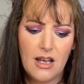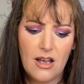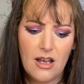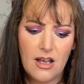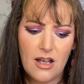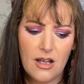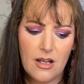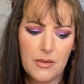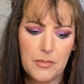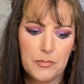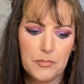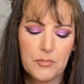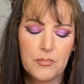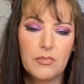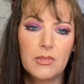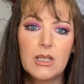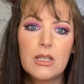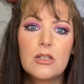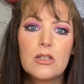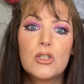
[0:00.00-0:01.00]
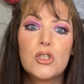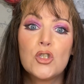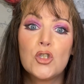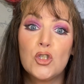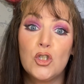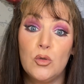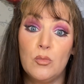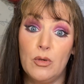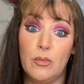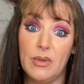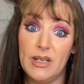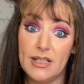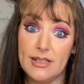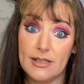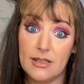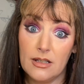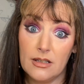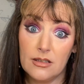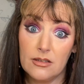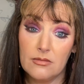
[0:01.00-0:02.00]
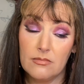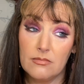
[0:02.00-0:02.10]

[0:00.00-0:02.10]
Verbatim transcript: Um, super basic.